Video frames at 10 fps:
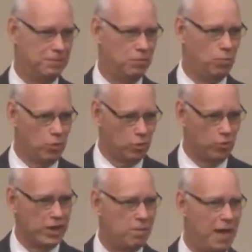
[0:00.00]
We're going to
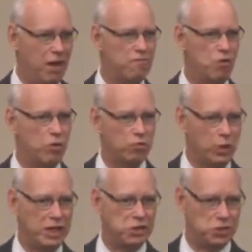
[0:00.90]
read about a 4th one
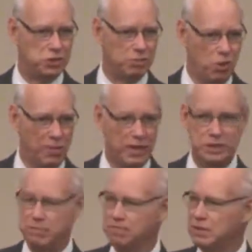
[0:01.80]
in just a moment.
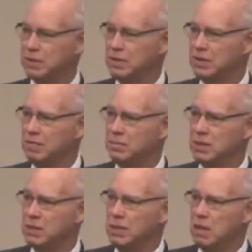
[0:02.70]

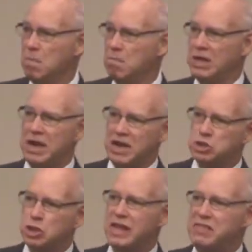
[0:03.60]
But
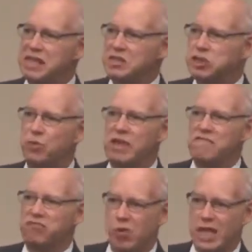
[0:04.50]
initially, these 3
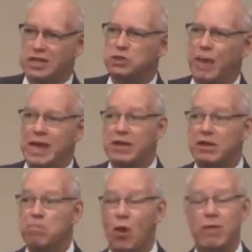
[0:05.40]
friends made an
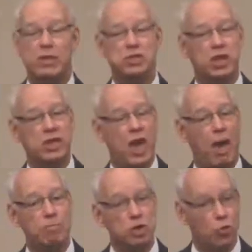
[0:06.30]
appointment to
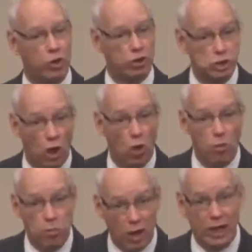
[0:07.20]
come to where Job
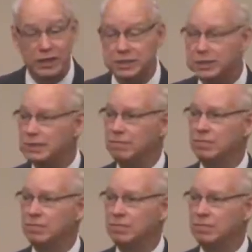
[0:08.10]
was.